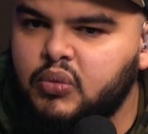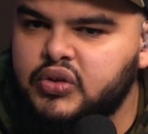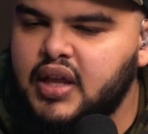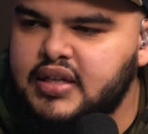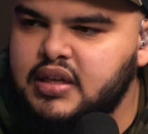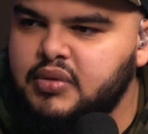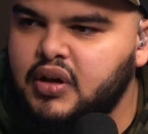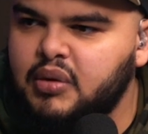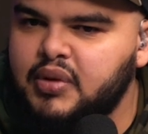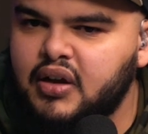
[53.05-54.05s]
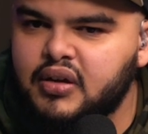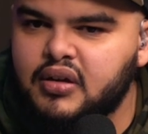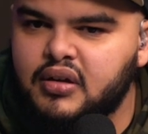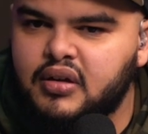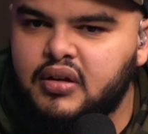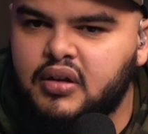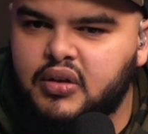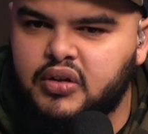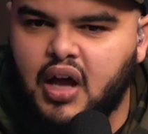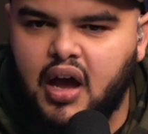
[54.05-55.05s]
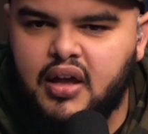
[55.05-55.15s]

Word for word: What's the um, last name though? Help me out here. Is it?